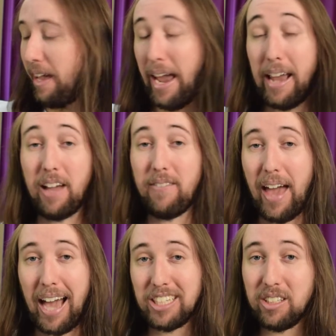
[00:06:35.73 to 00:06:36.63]
And I've
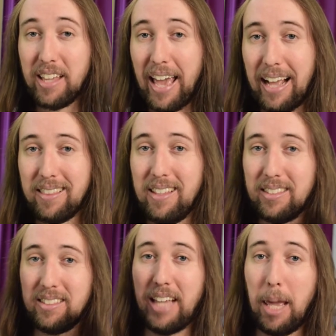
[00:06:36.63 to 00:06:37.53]
actually had
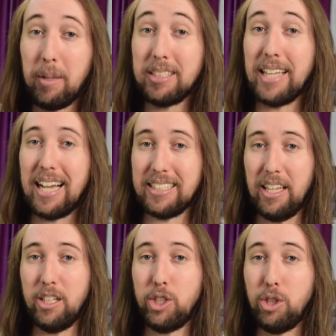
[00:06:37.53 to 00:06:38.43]
this same exact
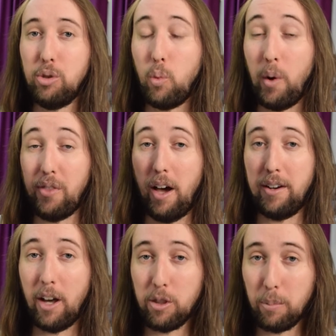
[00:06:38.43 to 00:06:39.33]
issue with
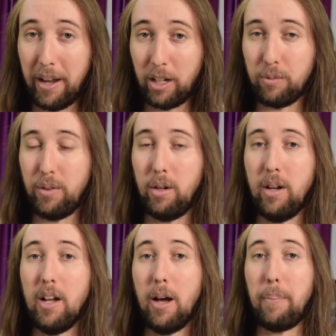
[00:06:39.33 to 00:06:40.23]
another microphone
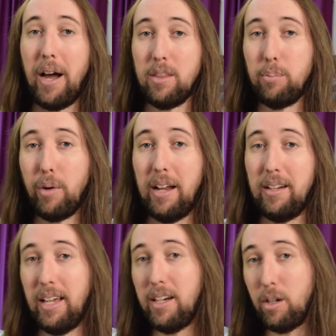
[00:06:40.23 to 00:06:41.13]
by the brand
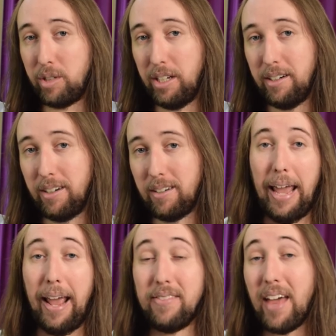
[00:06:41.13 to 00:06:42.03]
InnoGear.
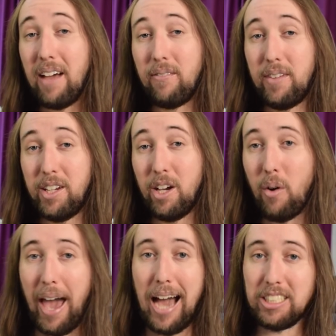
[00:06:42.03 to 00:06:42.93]
And that video
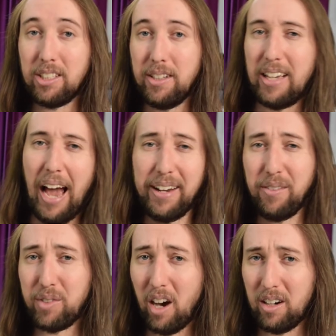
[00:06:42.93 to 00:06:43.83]
actually kind
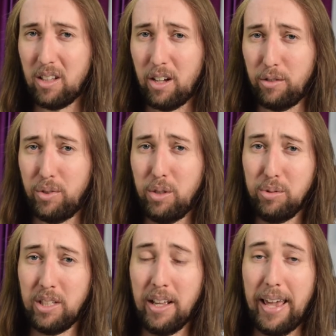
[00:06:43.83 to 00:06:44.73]
of got a lot of
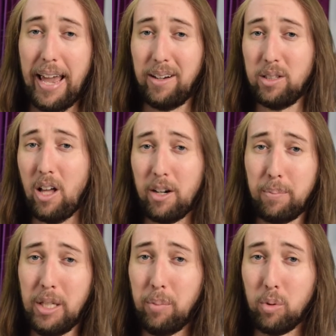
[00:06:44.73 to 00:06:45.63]
views, and a lot of
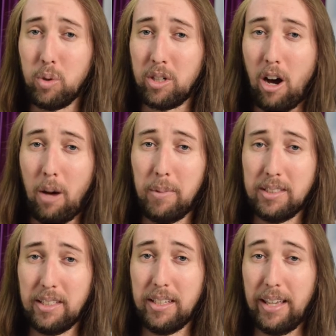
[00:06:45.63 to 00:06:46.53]
people were
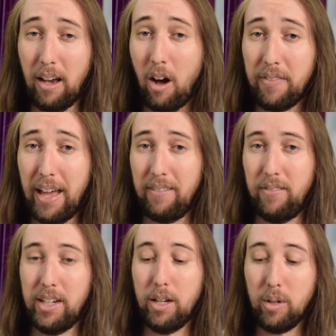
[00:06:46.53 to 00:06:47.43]
commenting on that
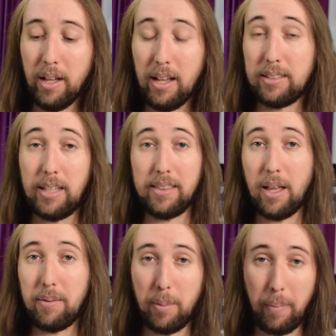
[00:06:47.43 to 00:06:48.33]
video saying
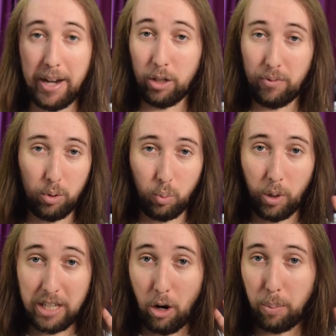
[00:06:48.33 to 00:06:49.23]
that the microphone
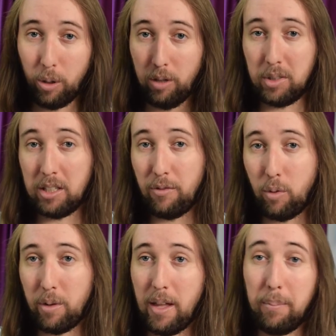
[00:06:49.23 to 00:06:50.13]
worked out perfectly
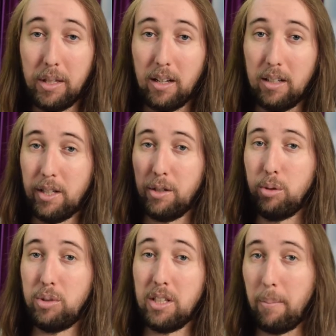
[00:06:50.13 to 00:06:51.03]
for them because they're
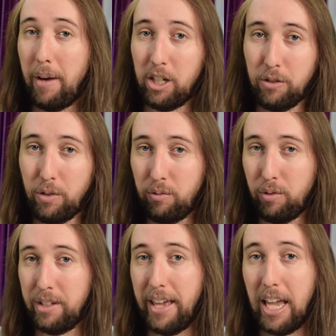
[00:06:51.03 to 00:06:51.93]
using the microphone
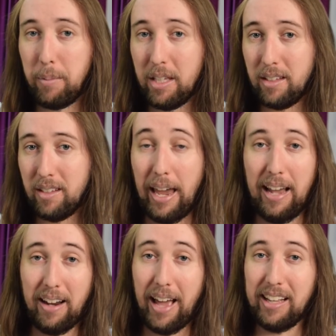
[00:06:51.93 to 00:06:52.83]
for gaming.
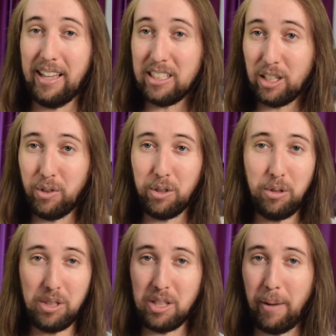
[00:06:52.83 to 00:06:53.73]
And I guess if you're
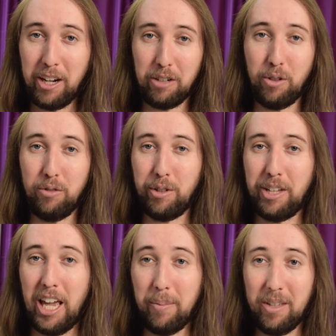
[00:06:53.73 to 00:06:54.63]
using the microphone for
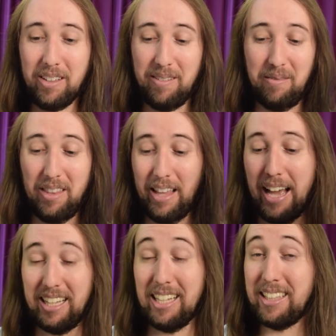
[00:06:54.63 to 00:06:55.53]
gaming,
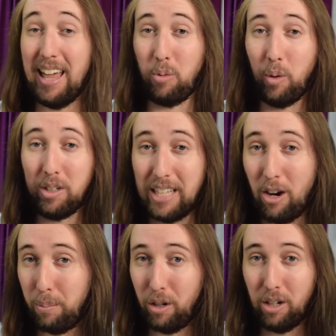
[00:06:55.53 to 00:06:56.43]
I guess that works
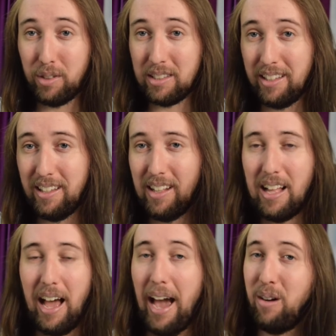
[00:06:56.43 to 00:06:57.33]
out perfectly.
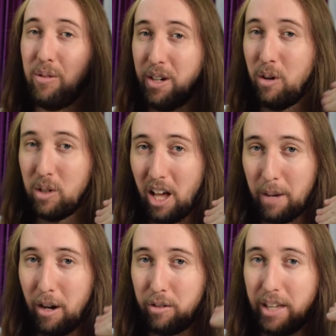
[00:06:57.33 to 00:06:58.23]
I don't know a lot
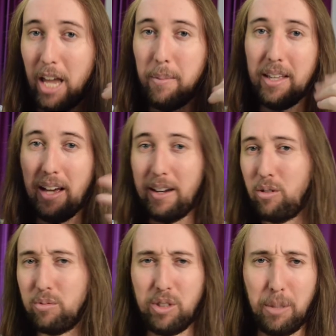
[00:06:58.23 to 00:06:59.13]
about gaming. I
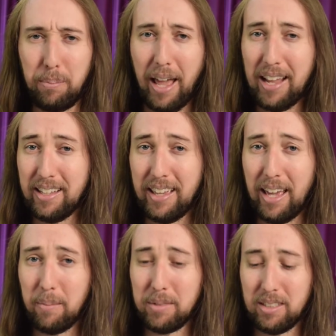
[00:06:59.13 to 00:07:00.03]
don't really play any
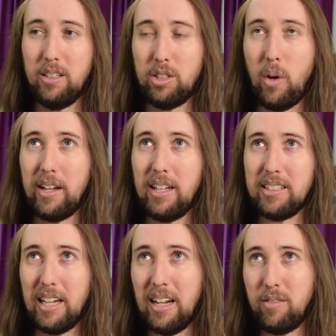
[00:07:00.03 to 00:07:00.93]
games. So I guess
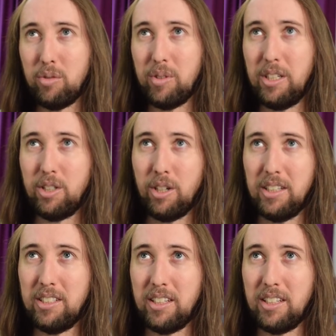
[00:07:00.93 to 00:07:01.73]
I never really took into